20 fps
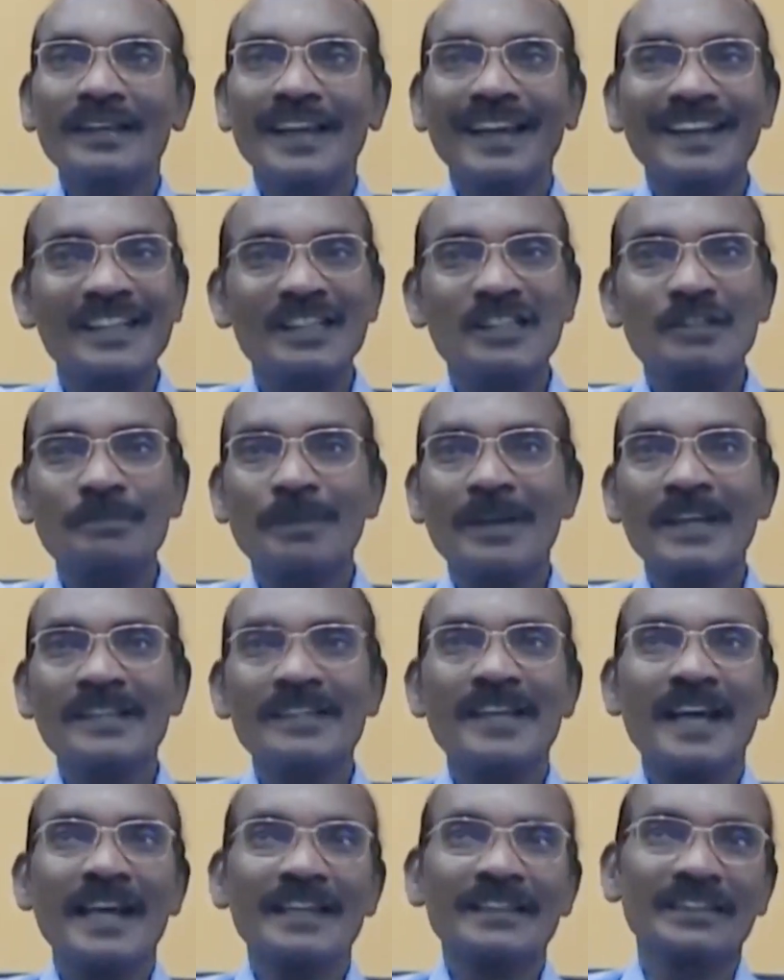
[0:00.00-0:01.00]
Any
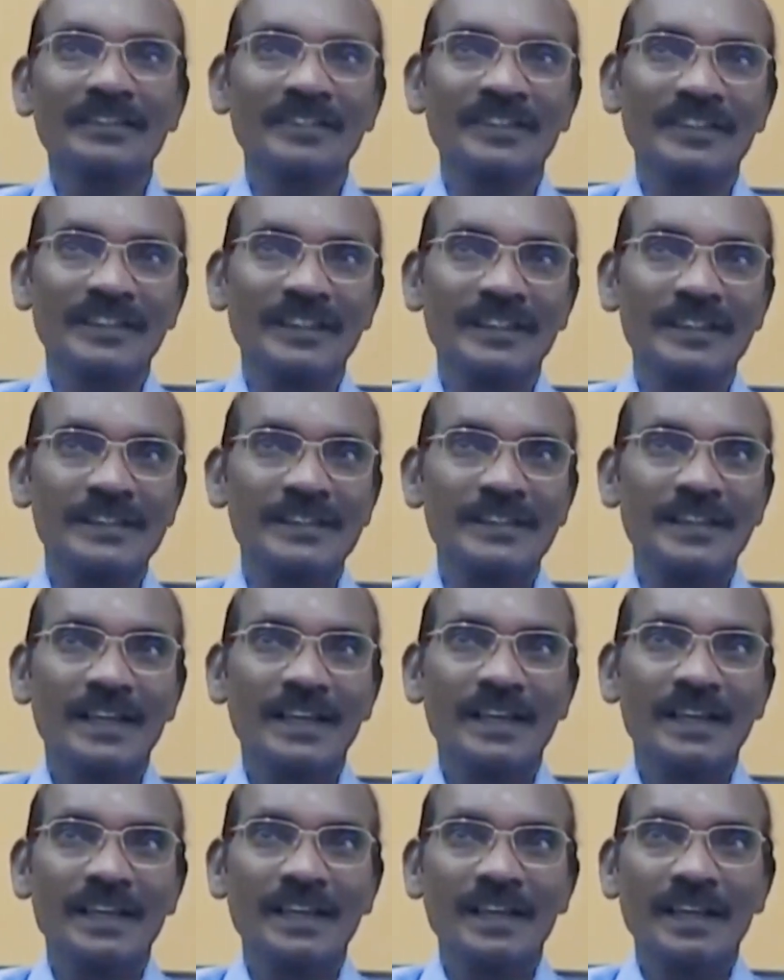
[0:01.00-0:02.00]
space activities,
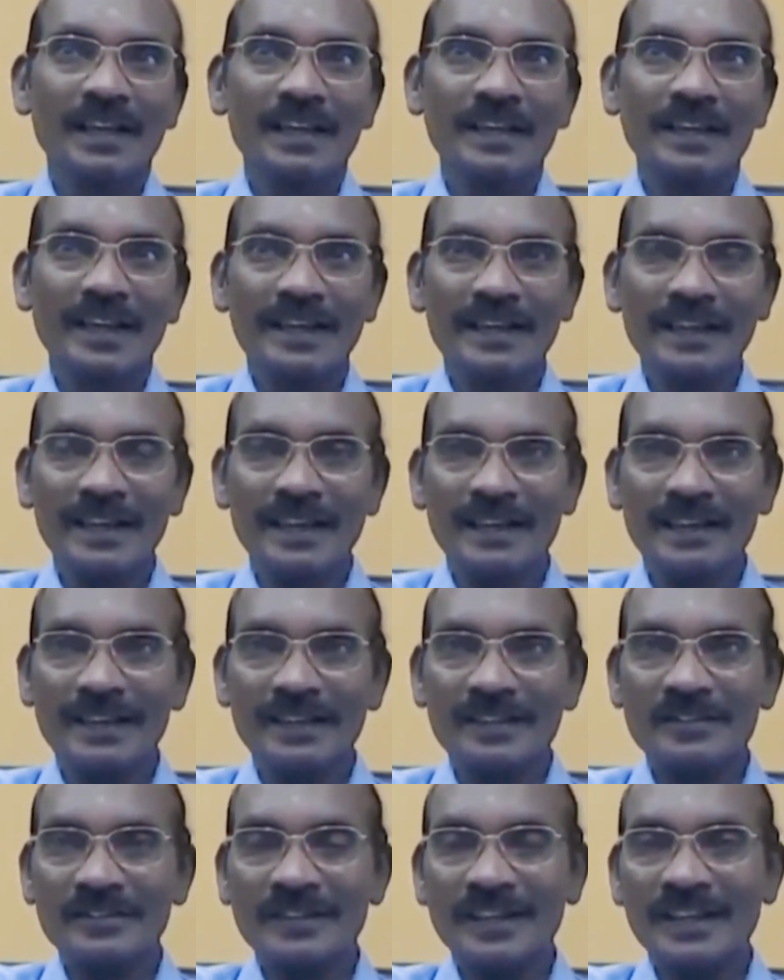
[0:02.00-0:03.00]
any
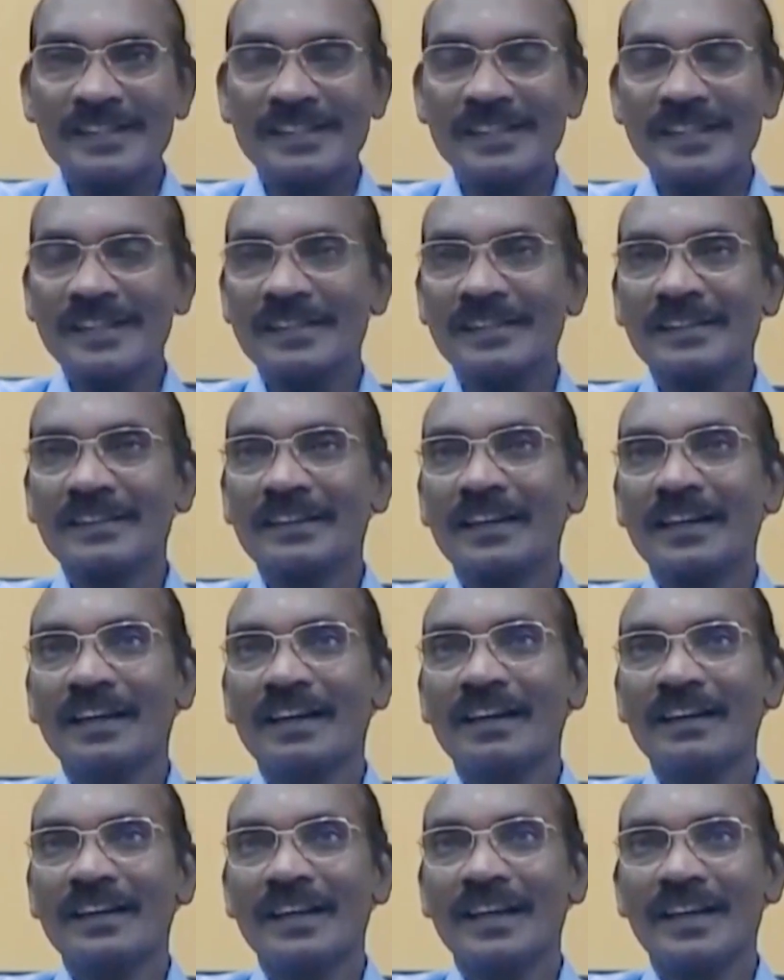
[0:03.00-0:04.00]
destruction
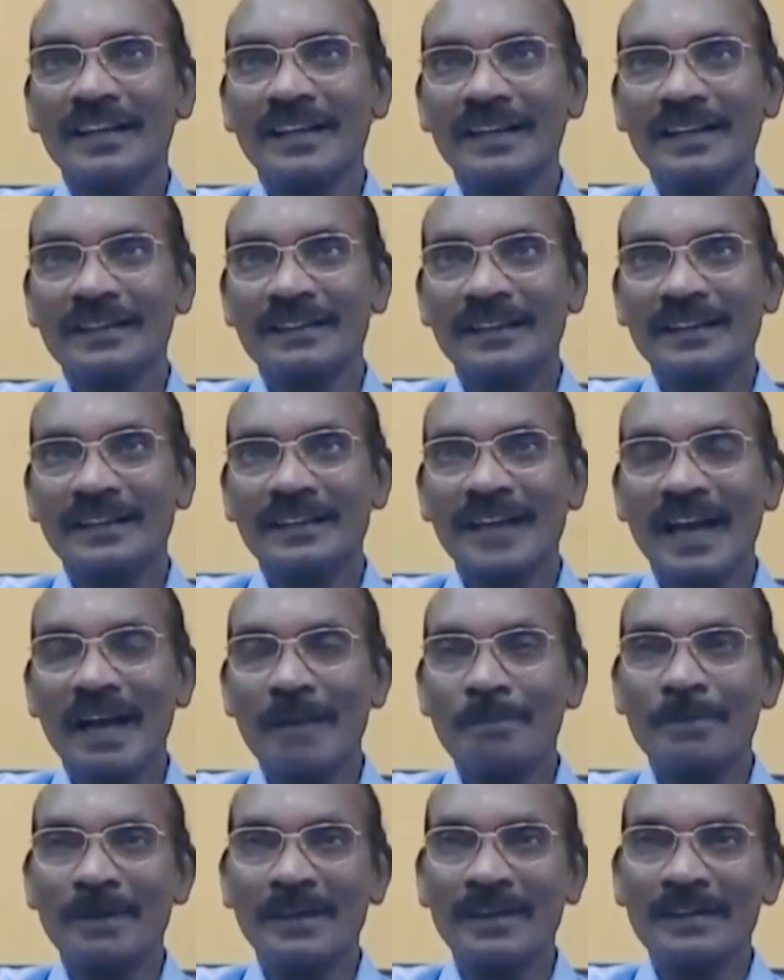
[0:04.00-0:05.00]
or anything
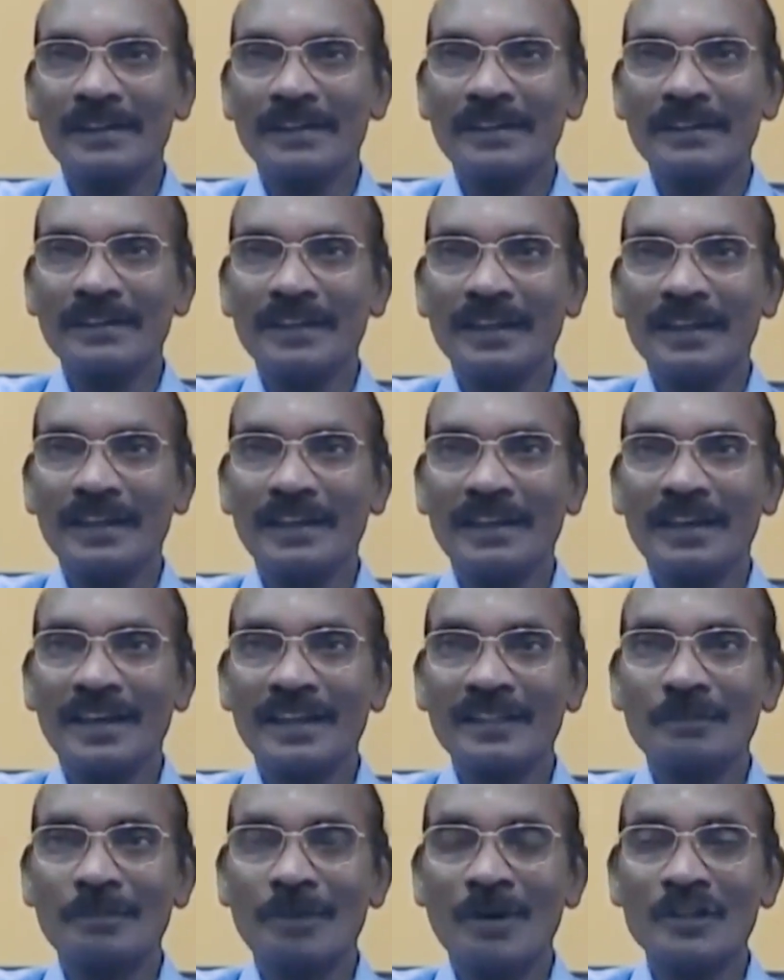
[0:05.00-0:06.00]
happen, the
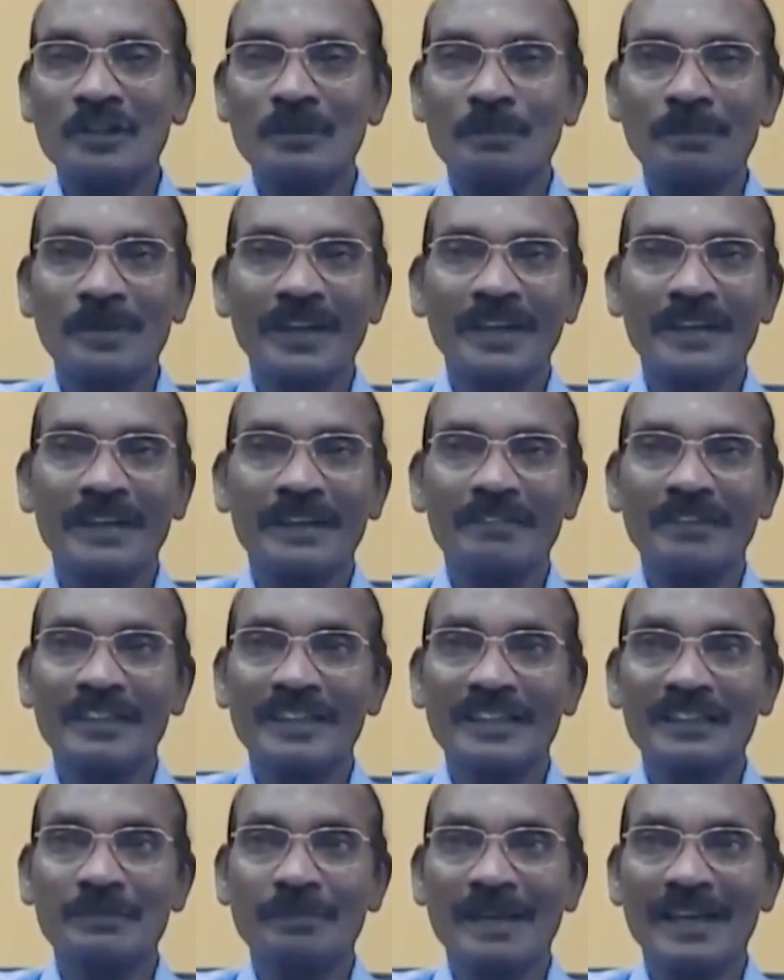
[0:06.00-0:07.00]
responsibility,
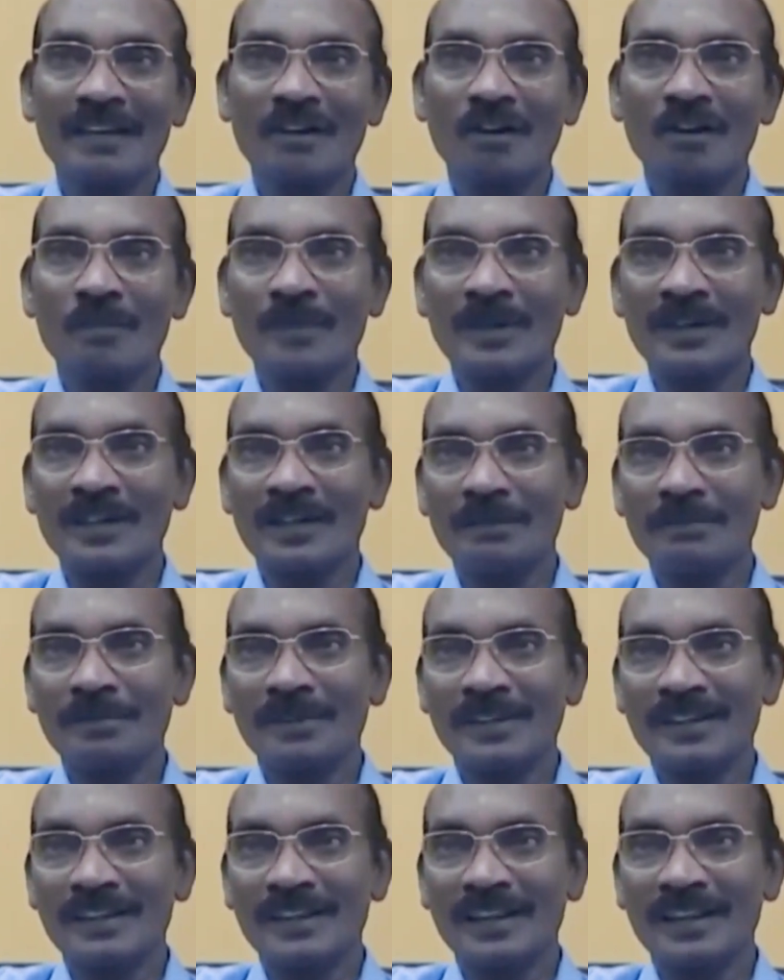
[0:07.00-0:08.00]
whether it's by government
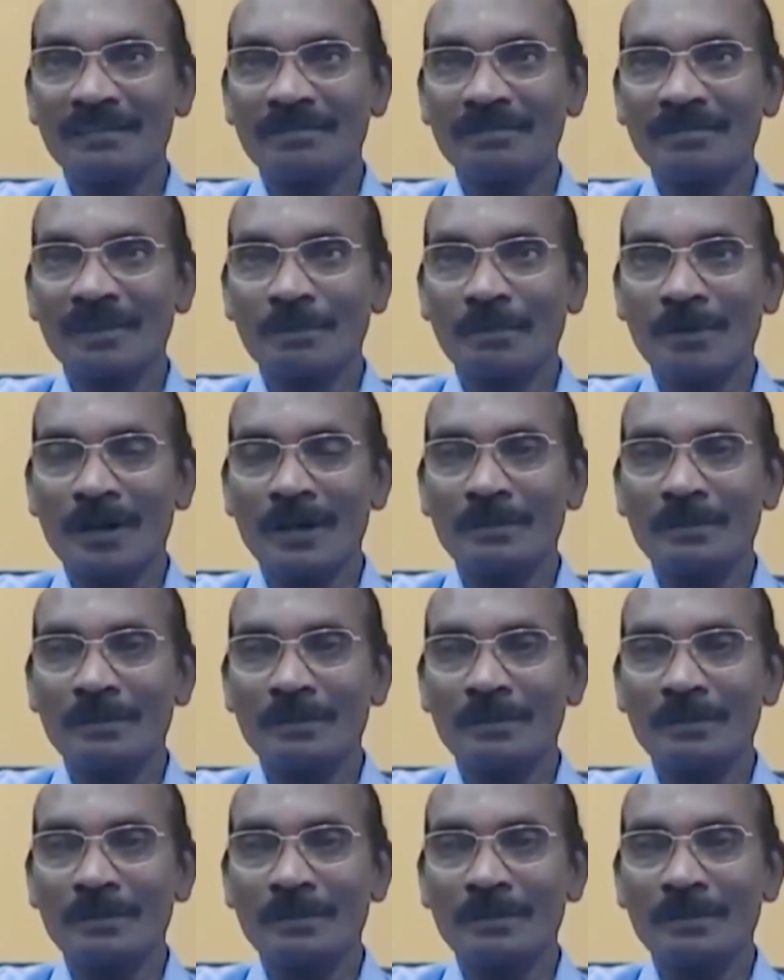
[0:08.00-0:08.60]
of India